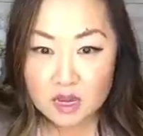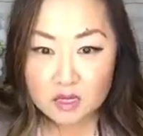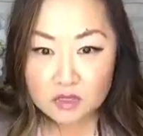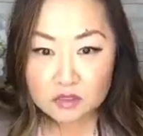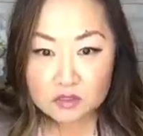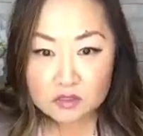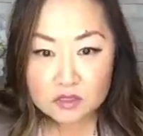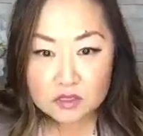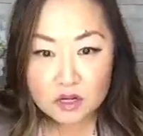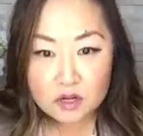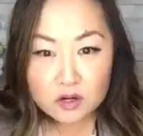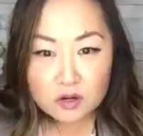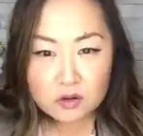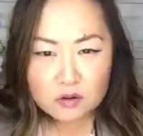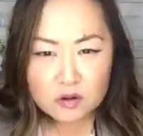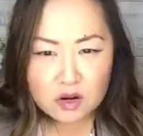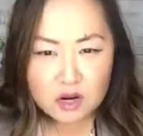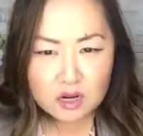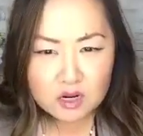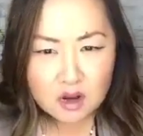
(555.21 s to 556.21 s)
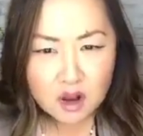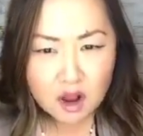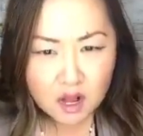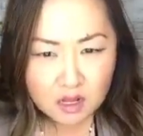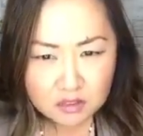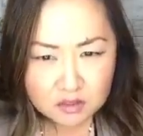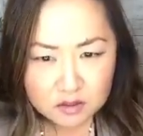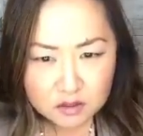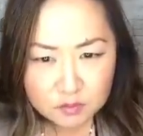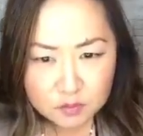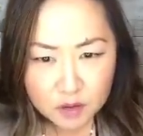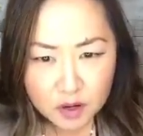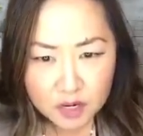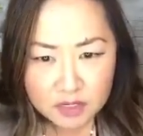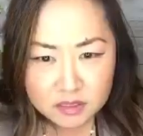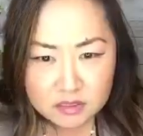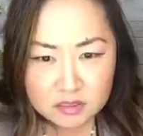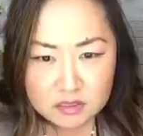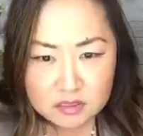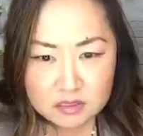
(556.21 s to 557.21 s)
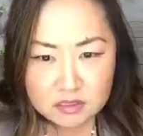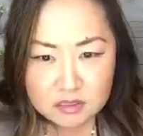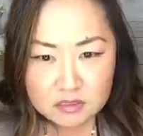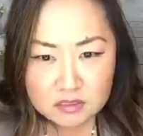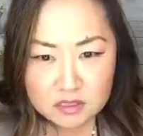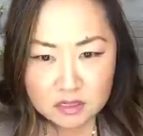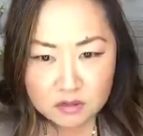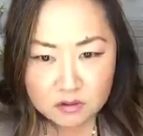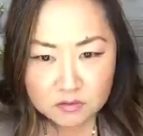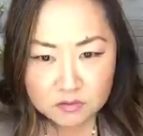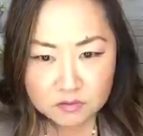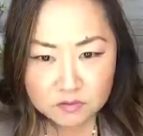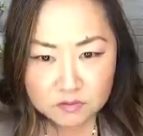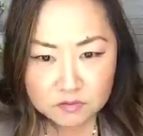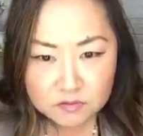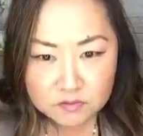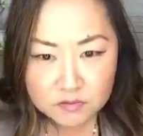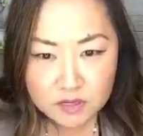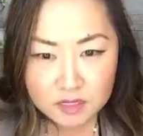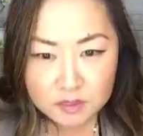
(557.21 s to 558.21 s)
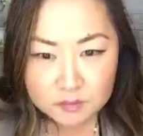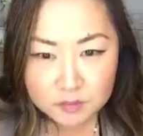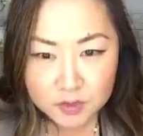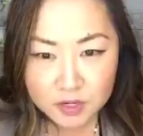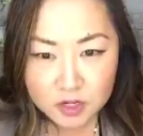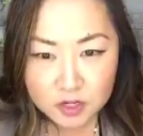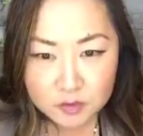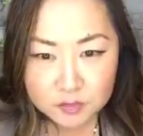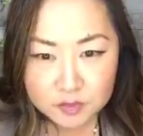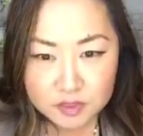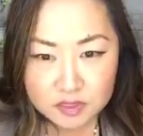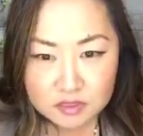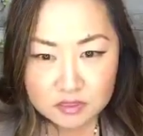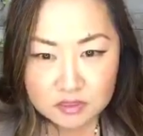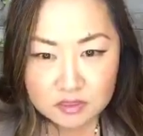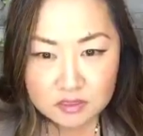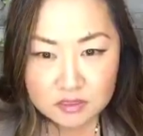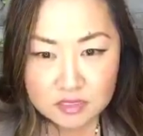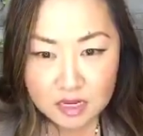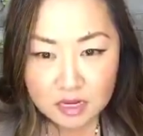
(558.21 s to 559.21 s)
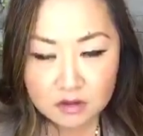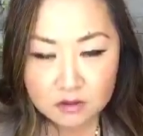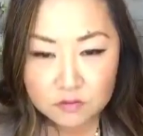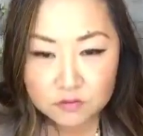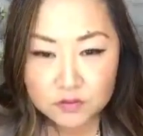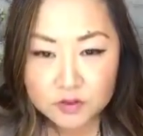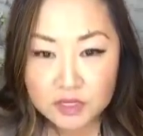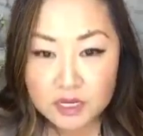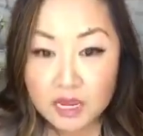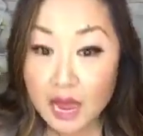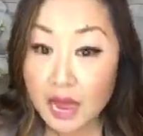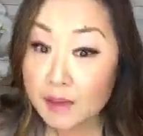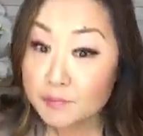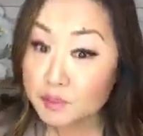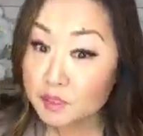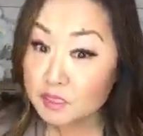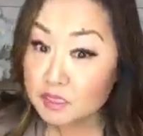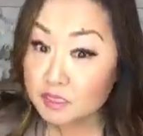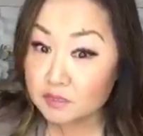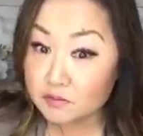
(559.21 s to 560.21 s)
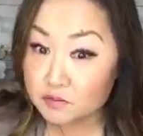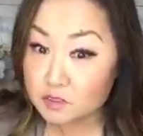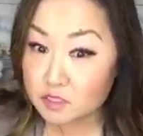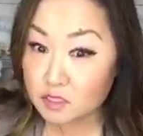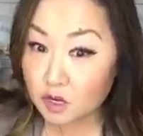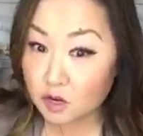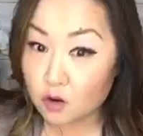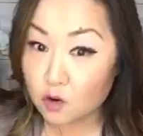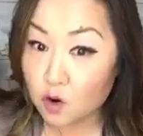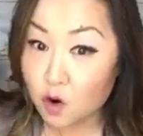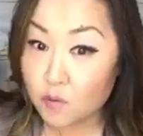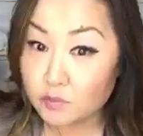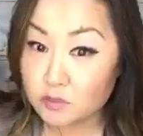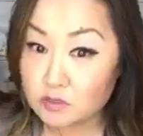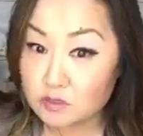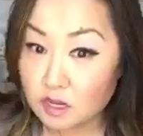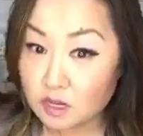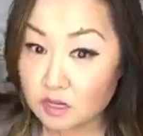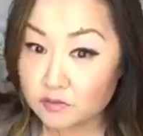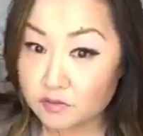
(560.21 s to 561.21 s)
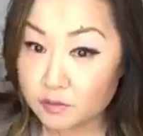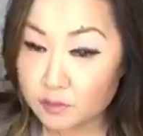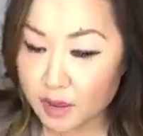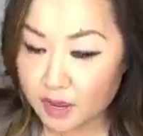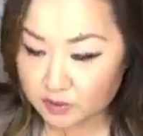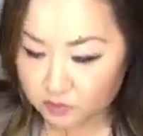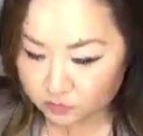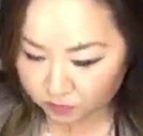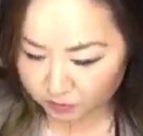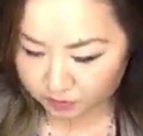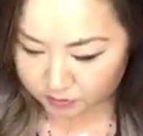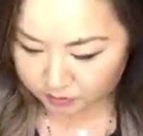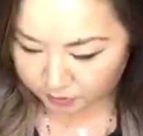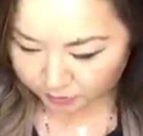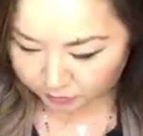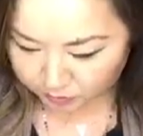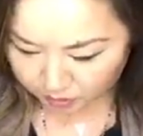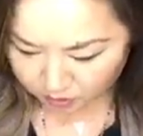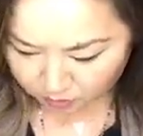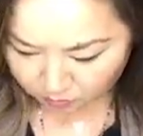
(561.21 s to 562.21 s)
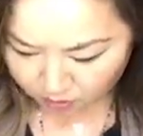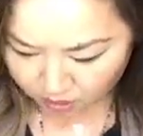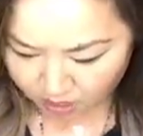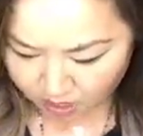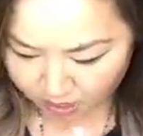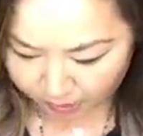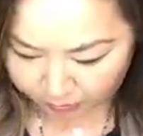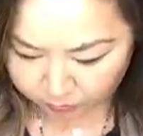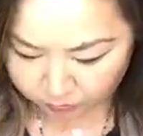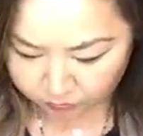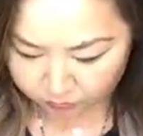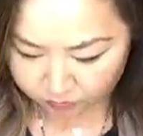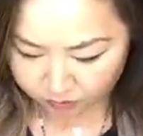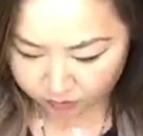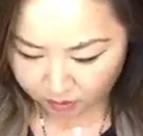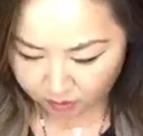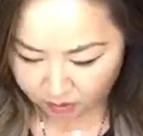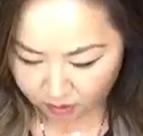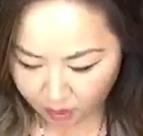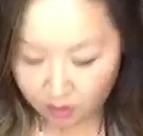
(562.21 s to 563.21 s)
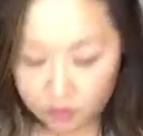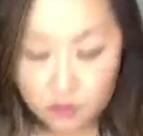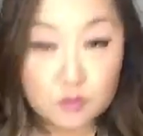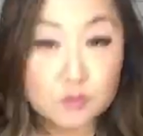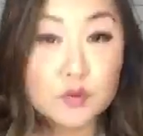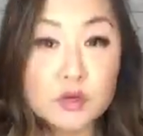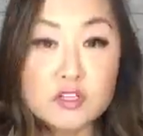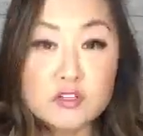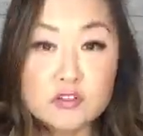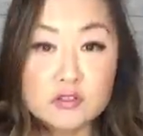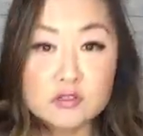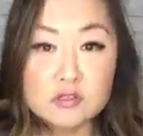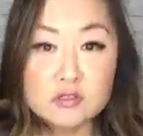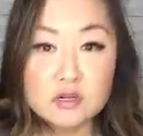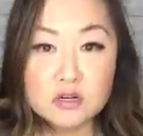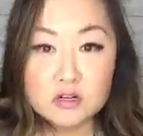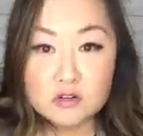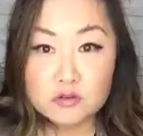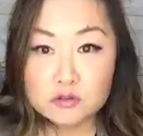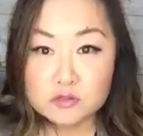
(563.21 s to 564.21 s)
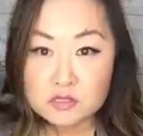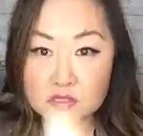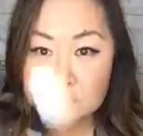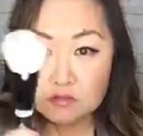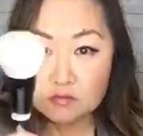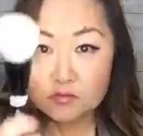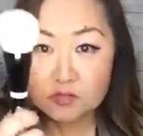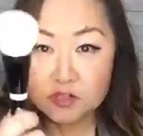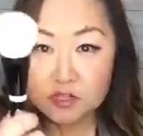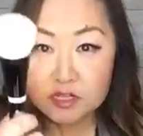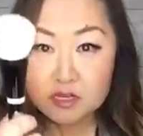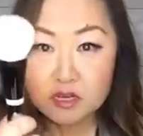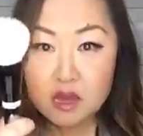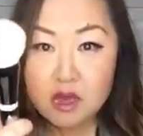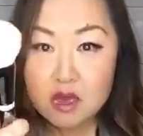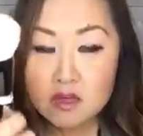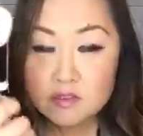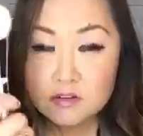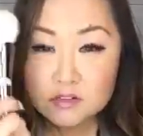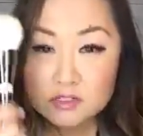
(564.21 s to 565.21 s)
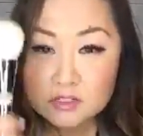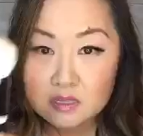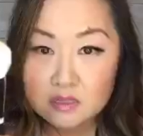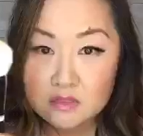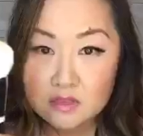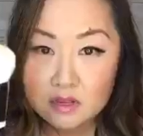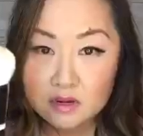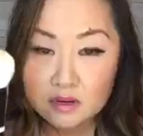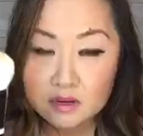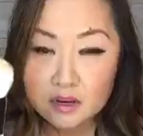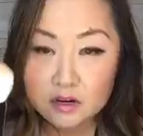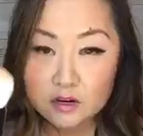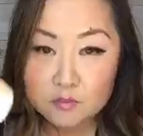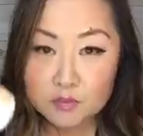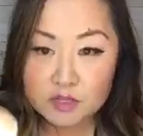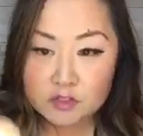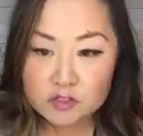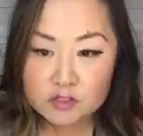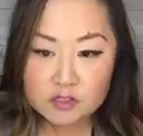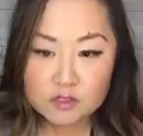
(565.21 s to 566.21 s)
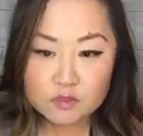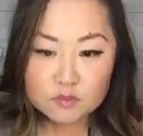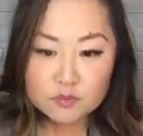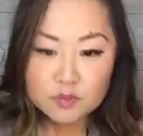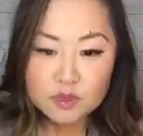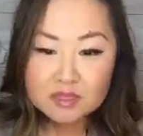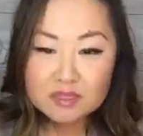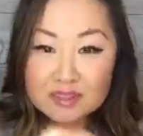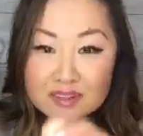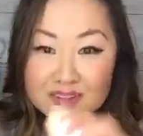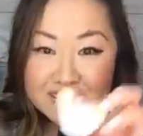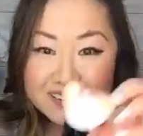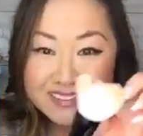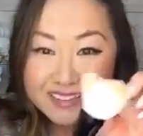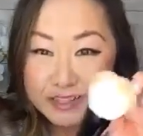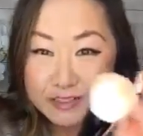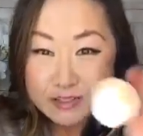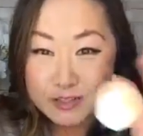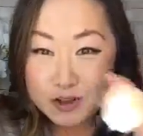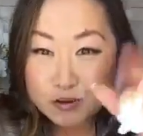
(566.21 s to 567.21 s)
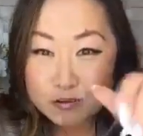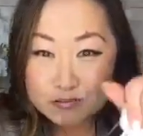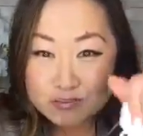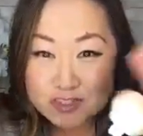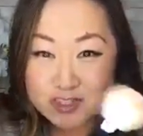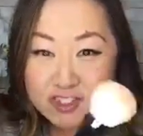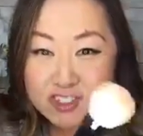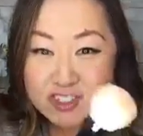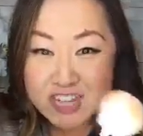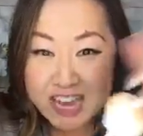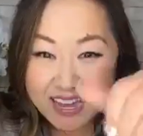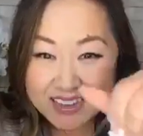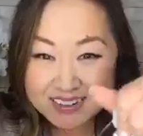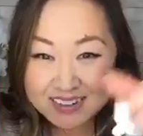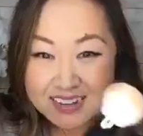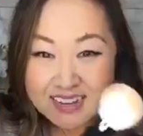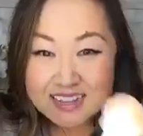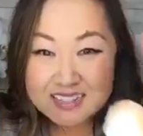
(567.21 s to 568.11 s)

So are all of their products sulfate, paraben, talc free? I believe so. Almost all of them, as far as I know. I know they're all their brushes are cruelty free. They're synthetic hair brushes, but look, they don't shed.